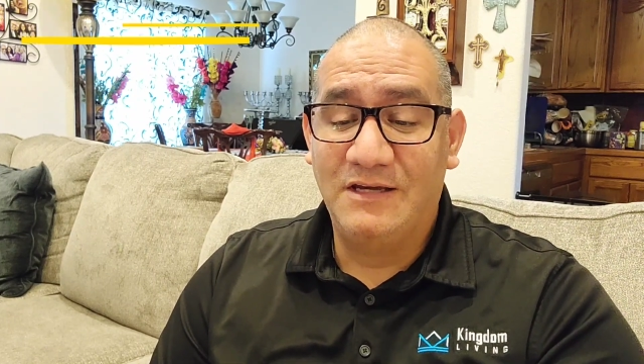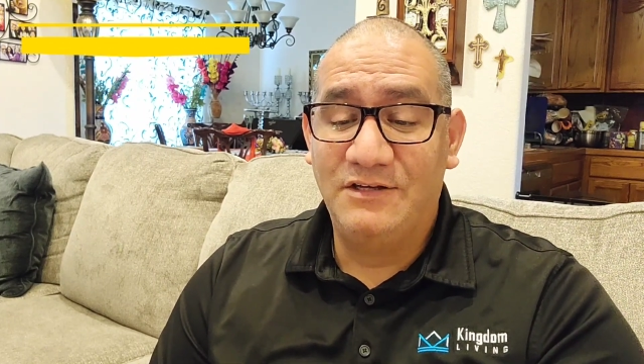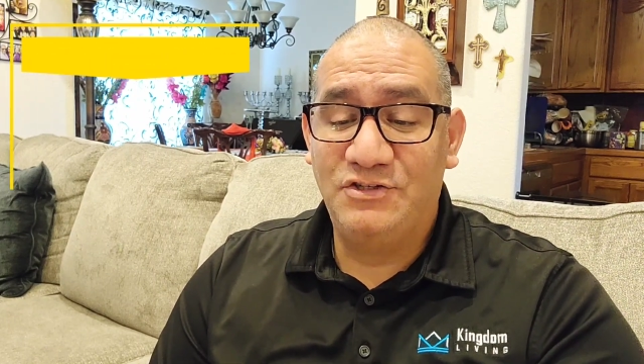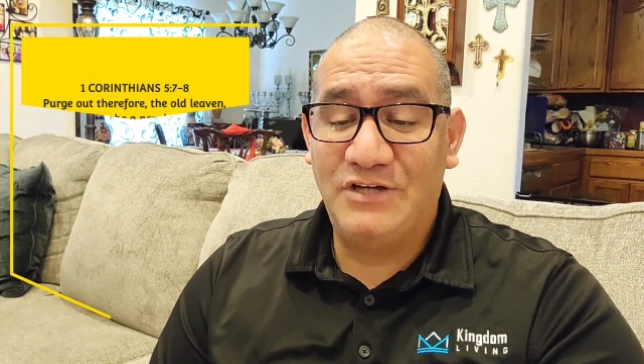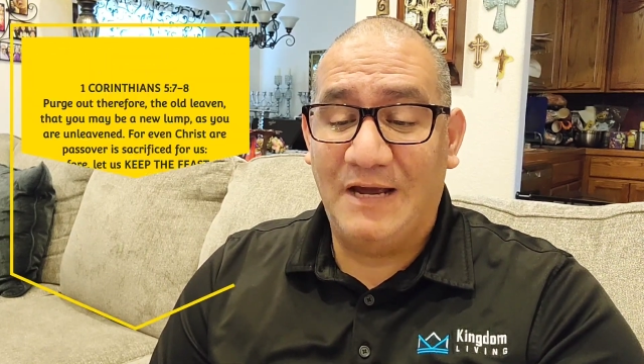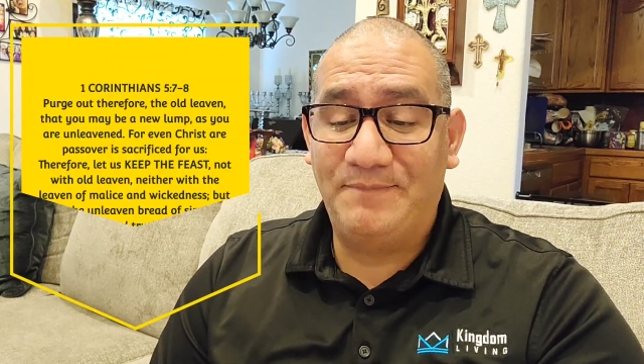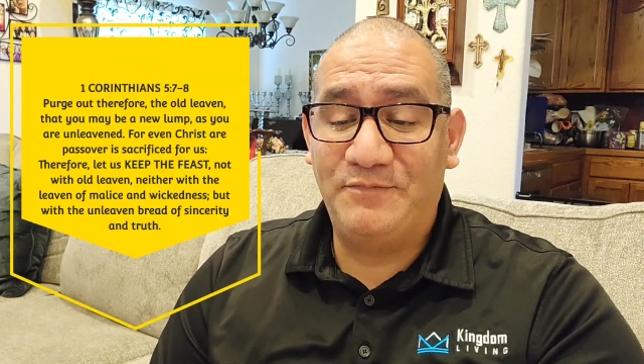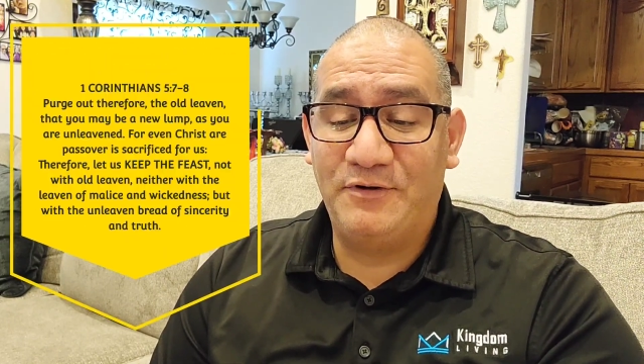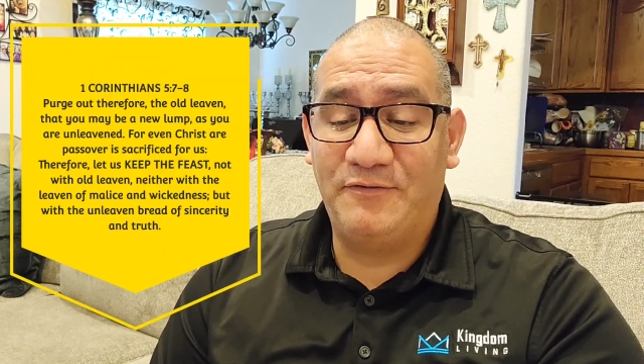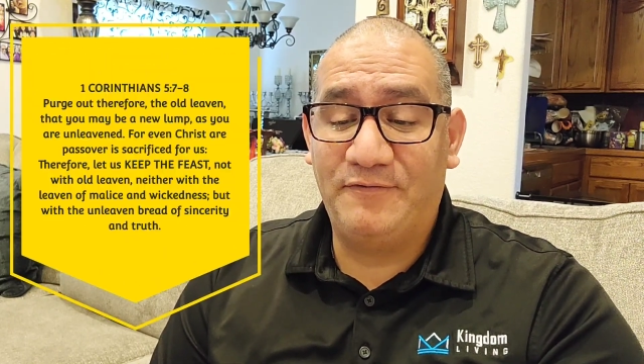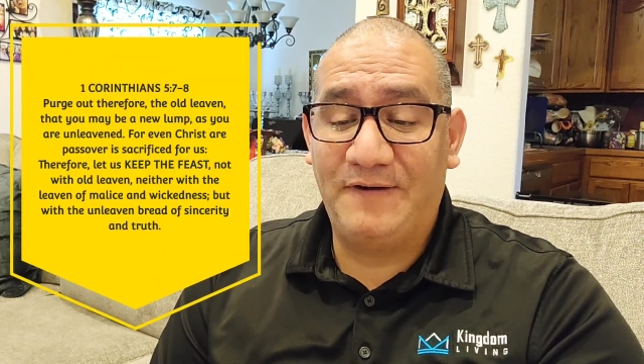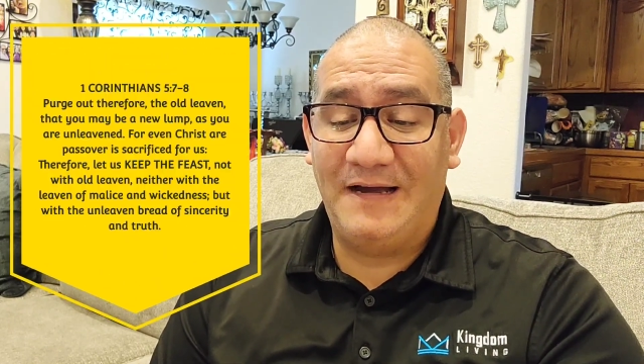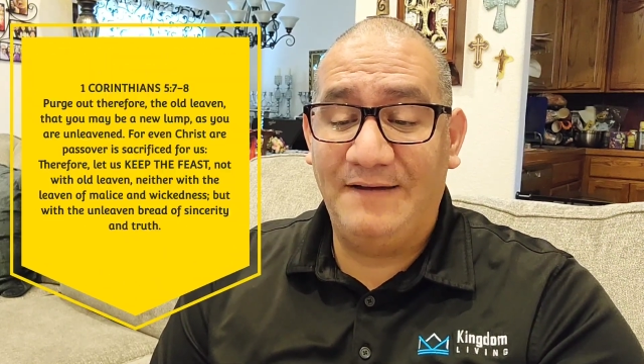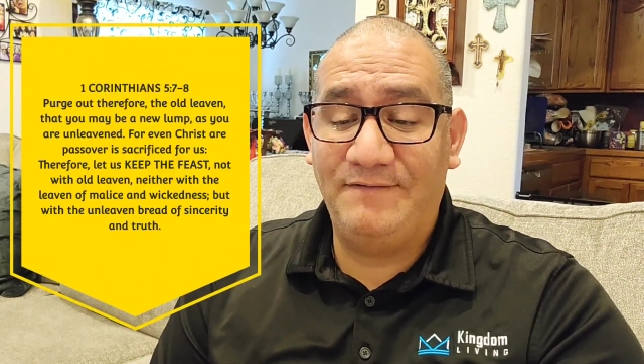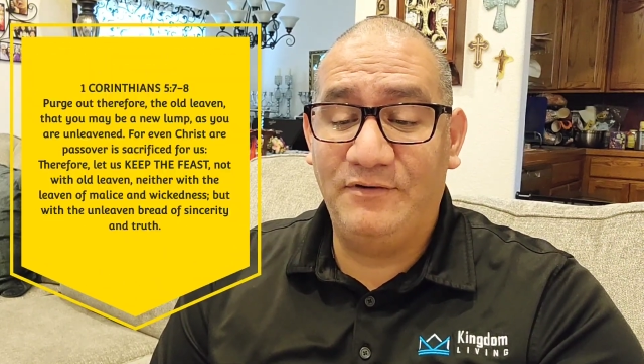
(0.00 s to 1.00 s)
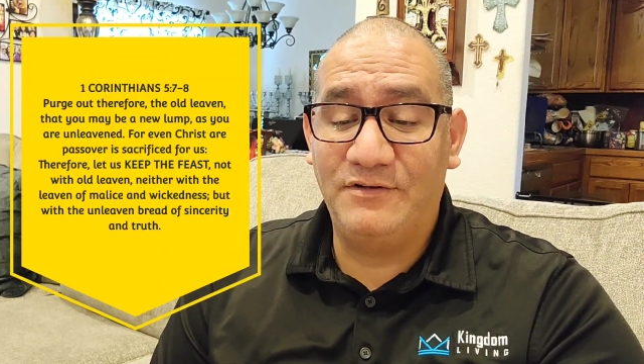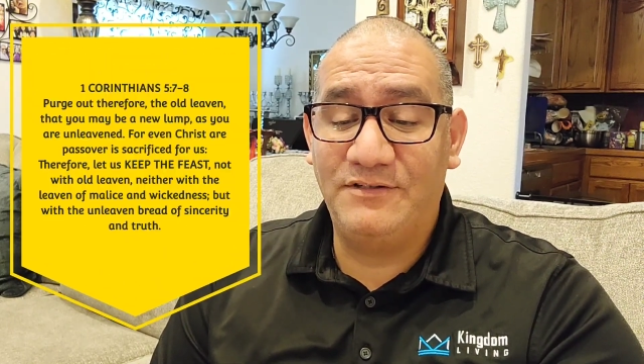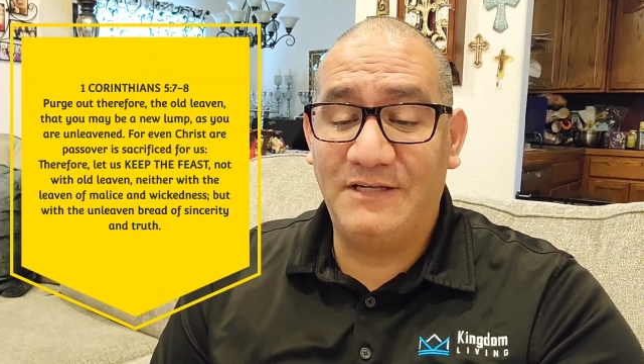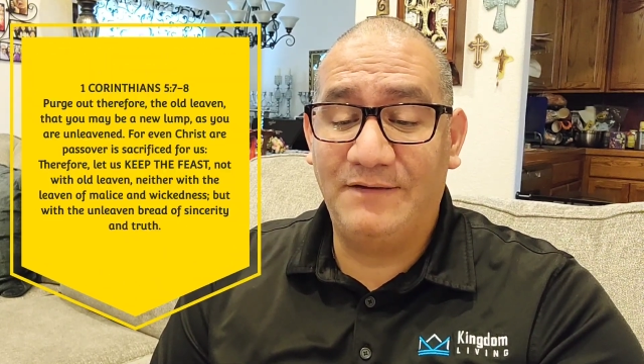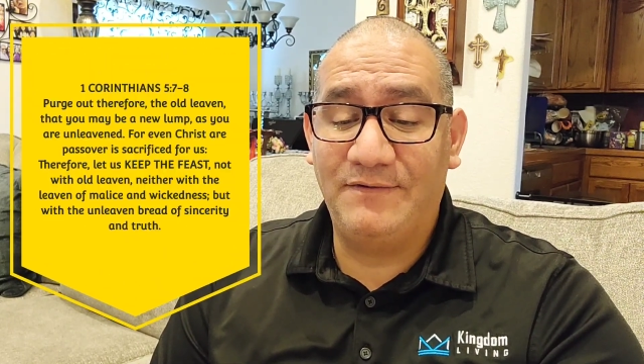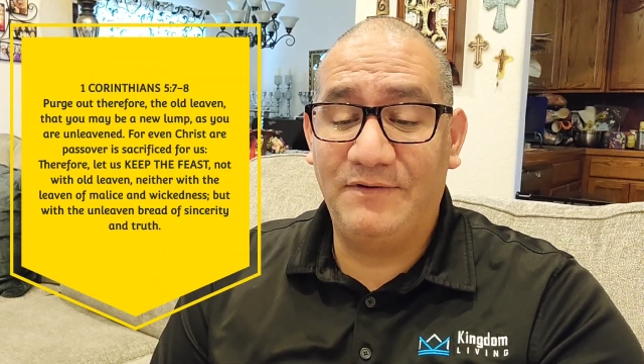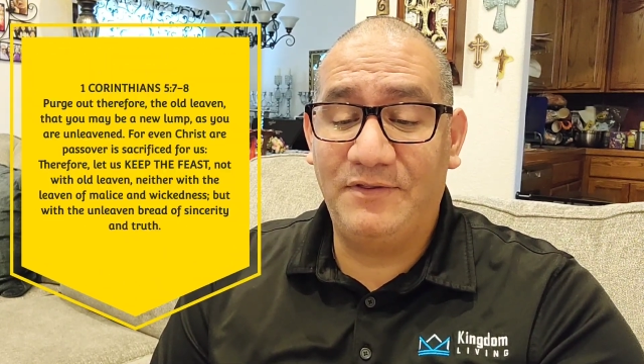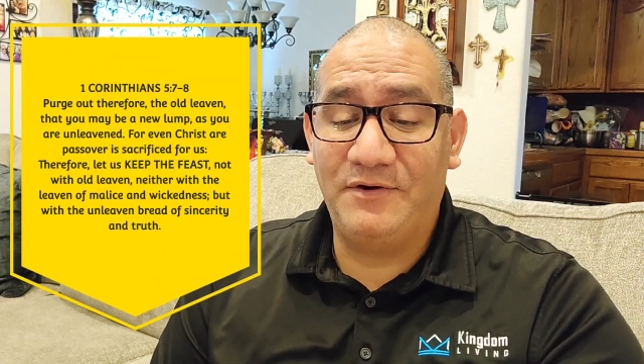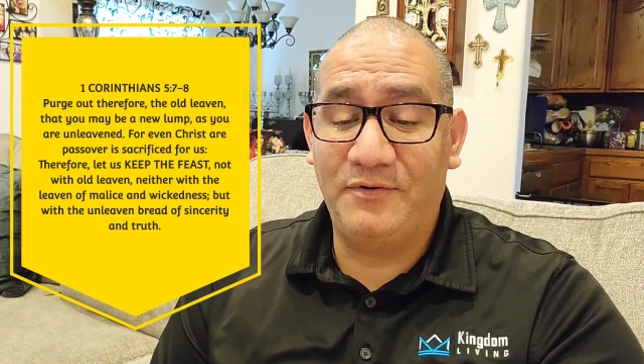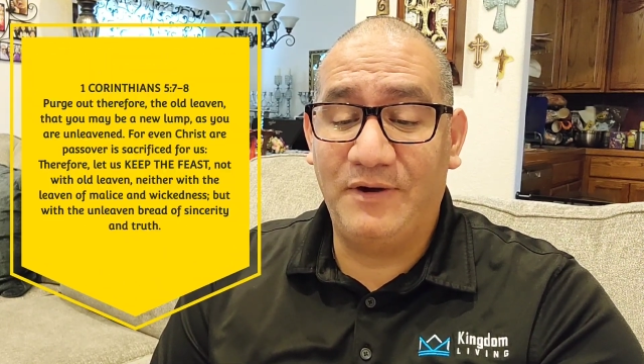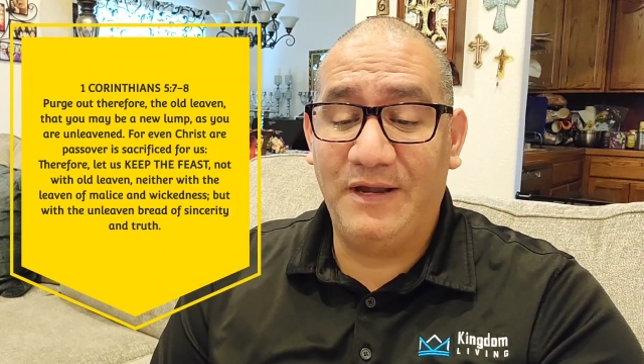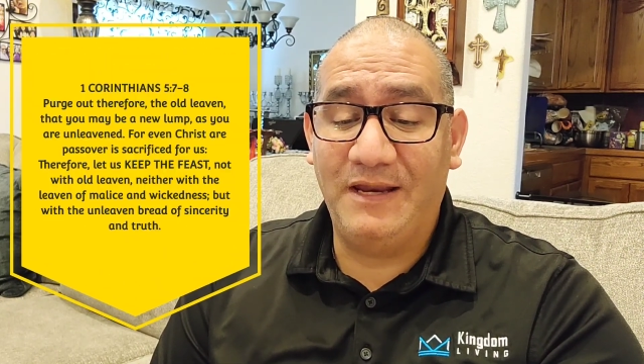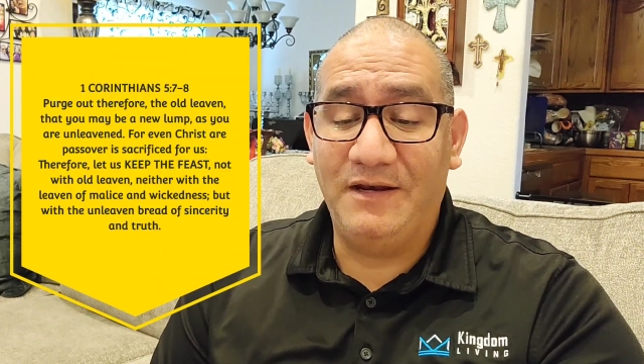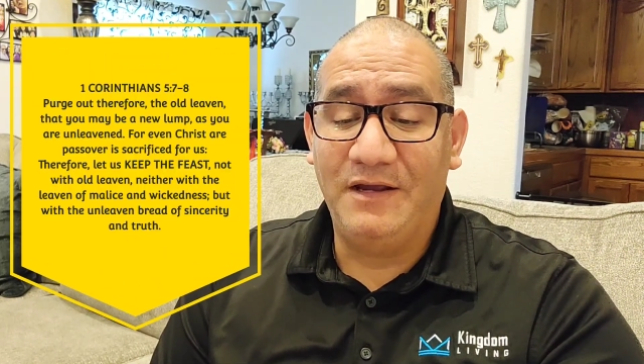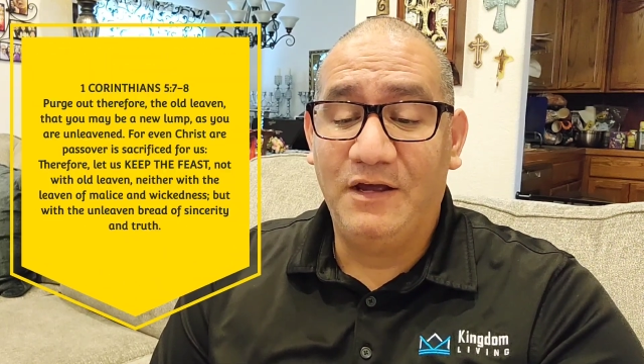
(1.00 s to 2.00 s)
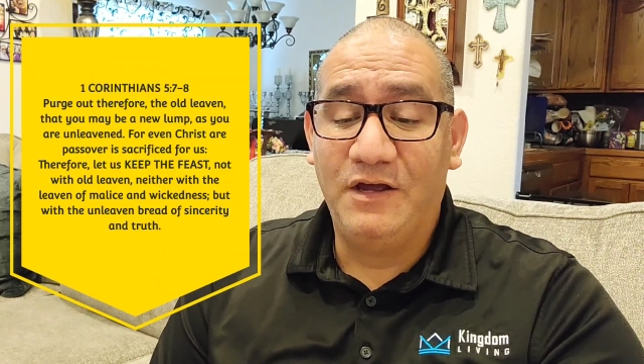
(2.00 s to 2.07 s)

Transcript: chapter 5, verse 7 through 8,